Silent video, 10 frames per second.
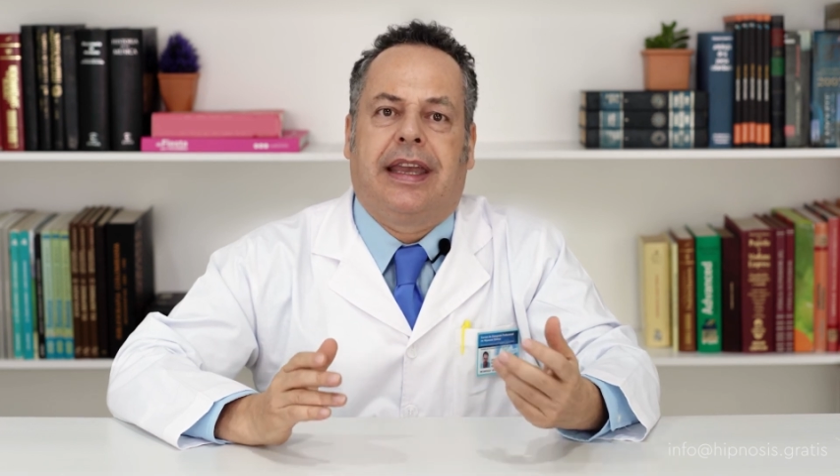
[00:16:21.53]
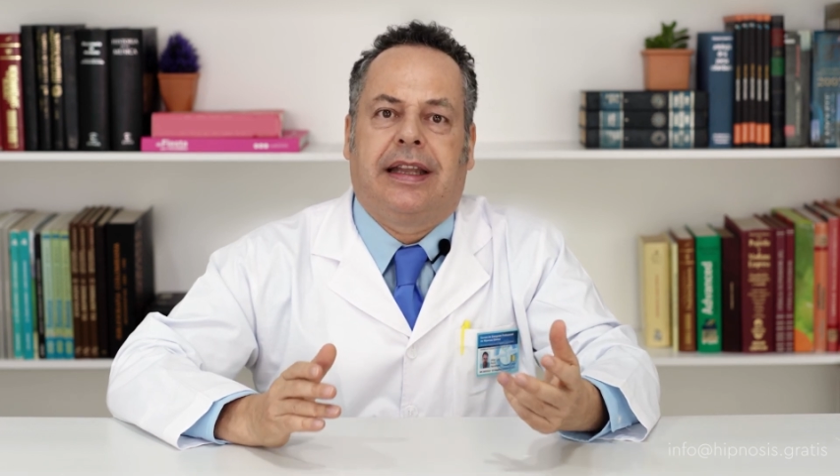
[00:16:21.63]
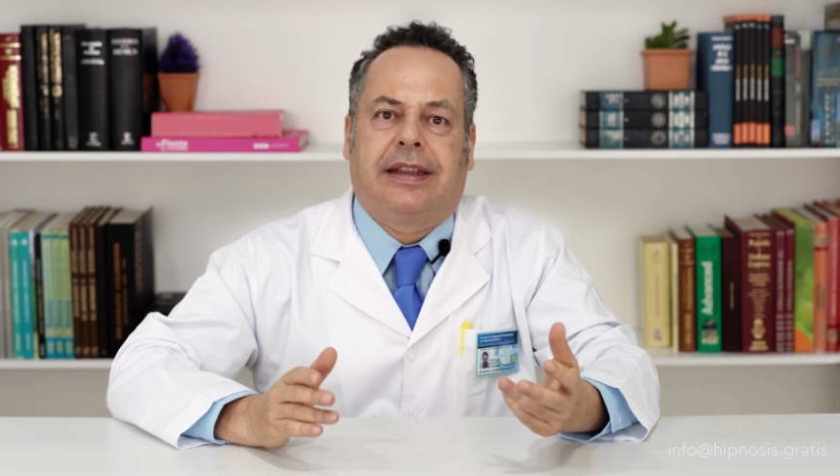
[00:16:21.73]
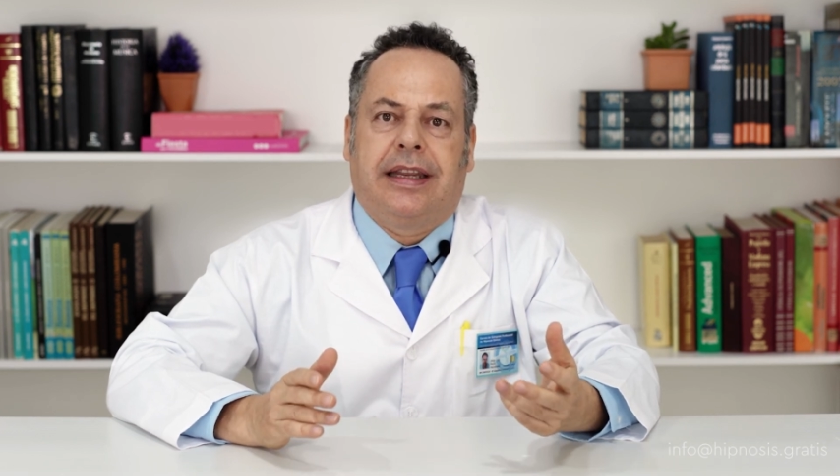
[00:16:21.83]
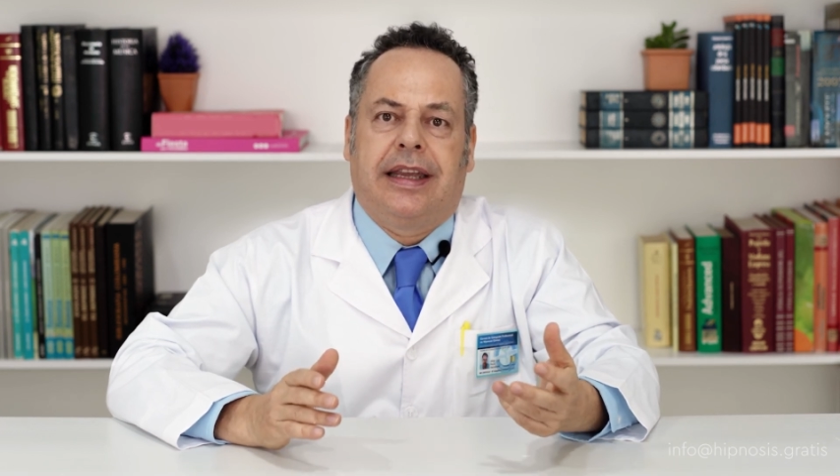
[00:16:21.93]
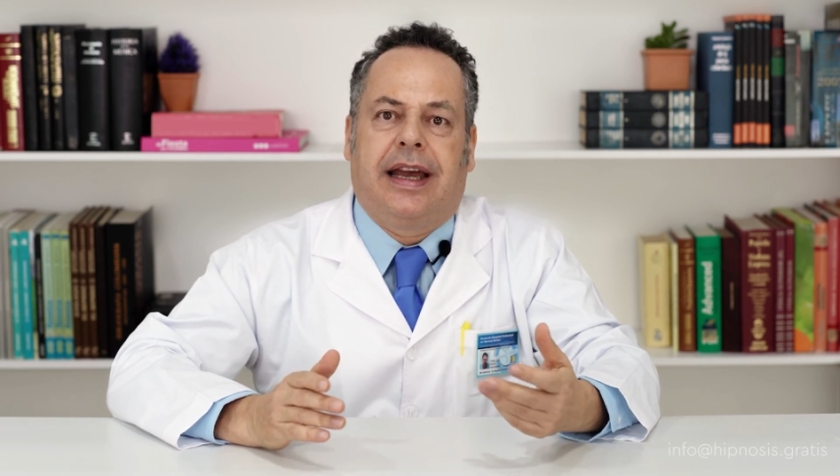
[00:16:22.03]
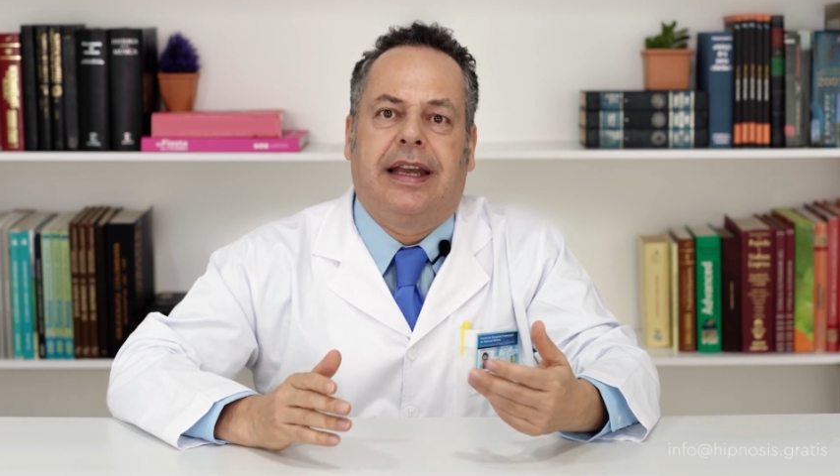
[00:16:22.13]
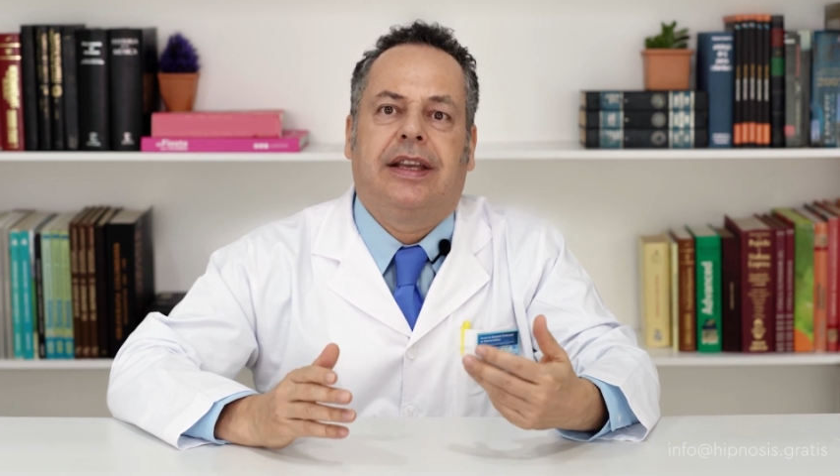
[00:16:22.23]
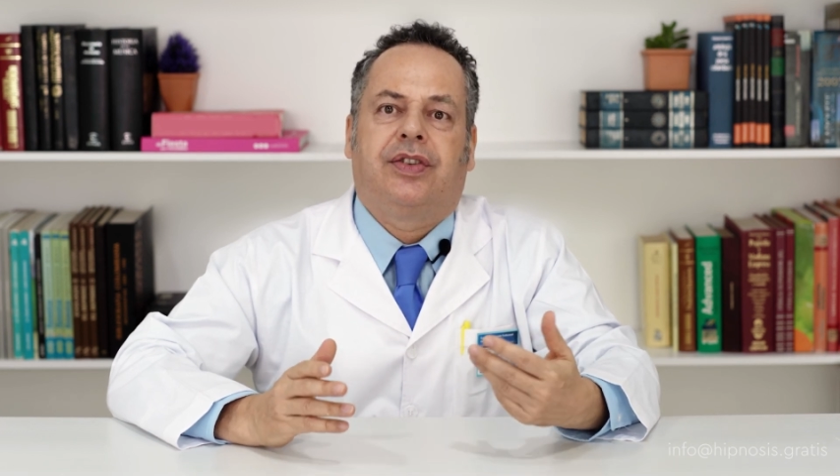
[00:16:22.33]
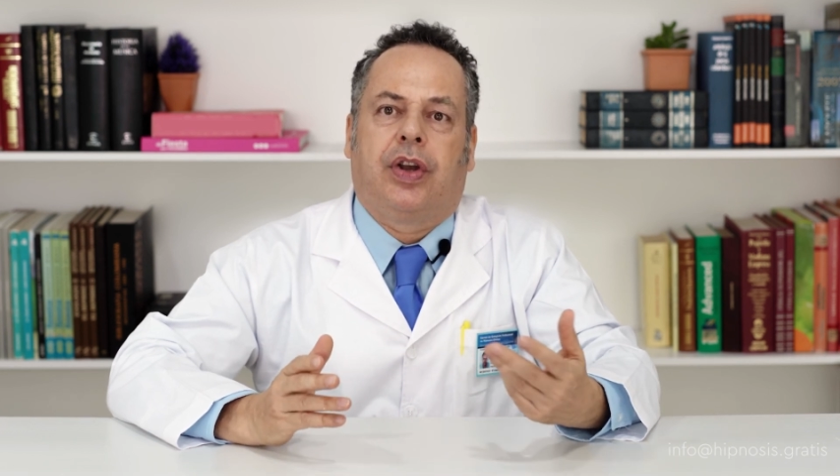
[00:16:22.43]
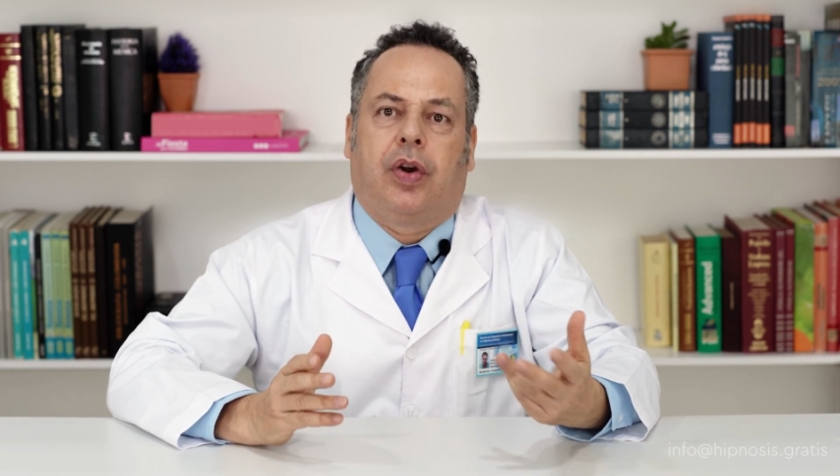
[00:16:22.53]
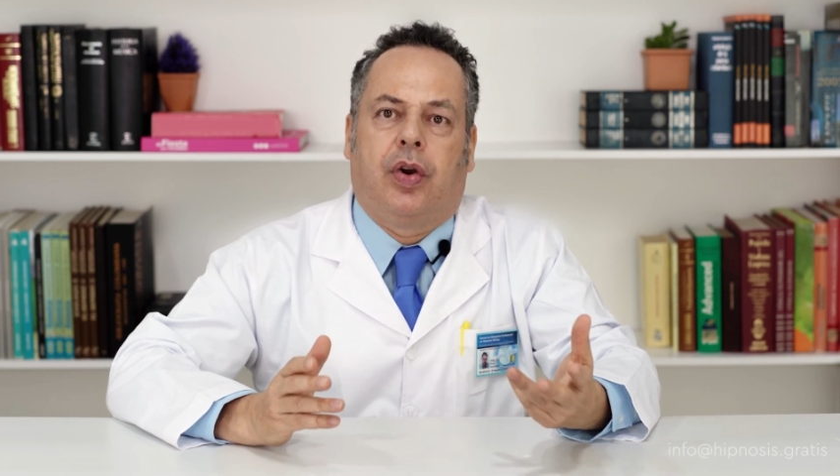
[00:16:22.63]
that could be studied